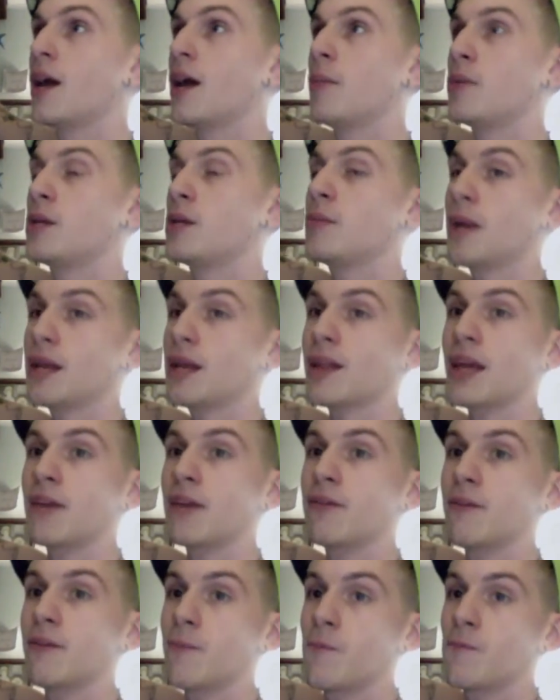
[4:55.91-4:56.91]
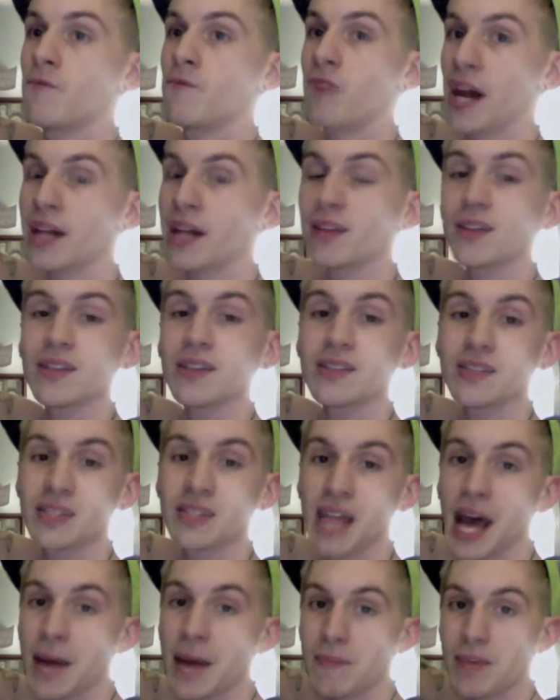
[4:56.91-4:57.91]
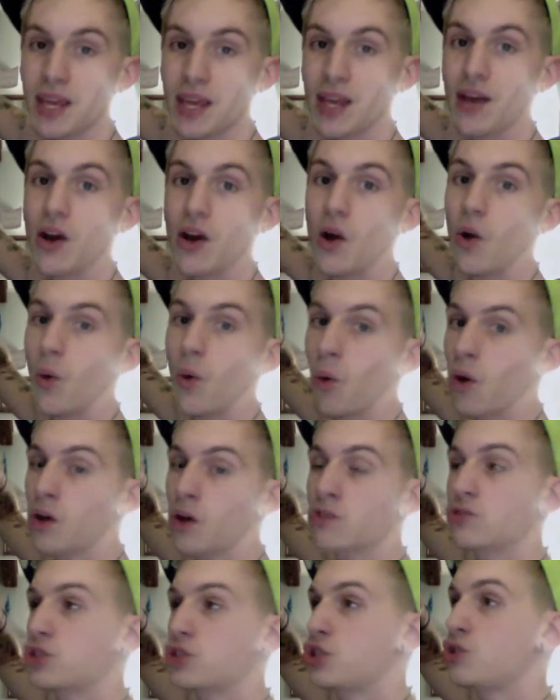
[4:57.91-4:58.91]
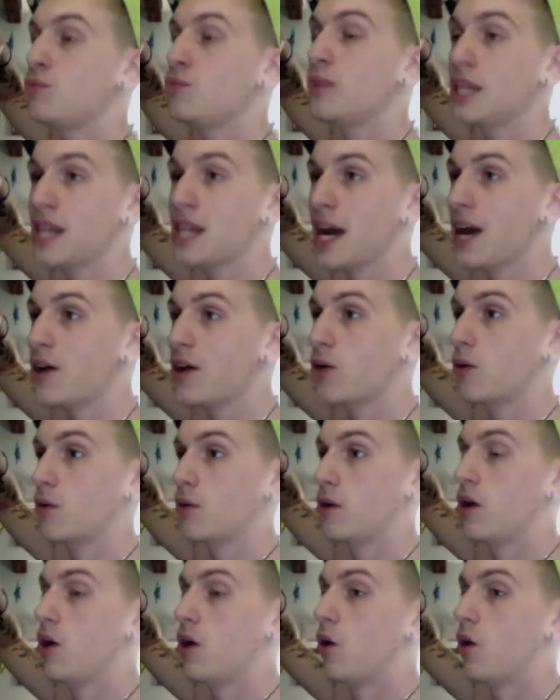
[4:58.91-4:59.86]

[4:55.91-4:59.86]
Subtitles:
but he might like violently stab me or shoot me down